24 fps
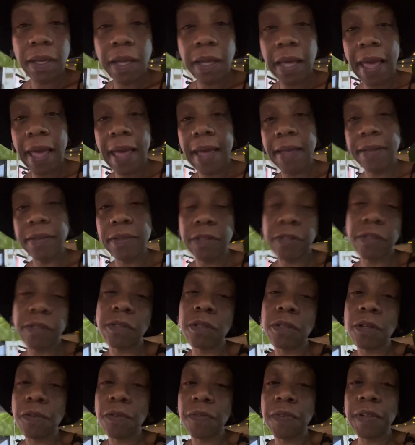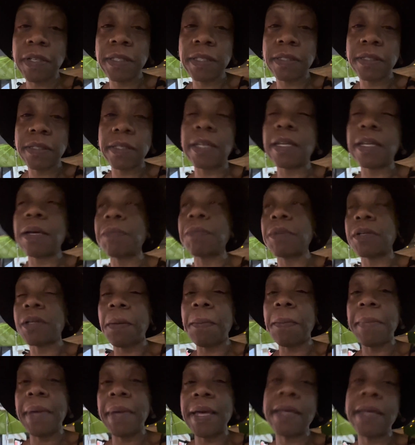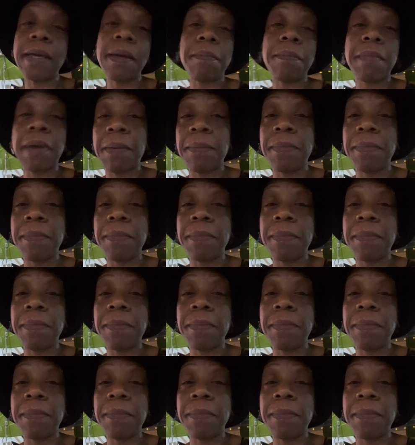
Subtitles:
at the service, that I'm going to make it my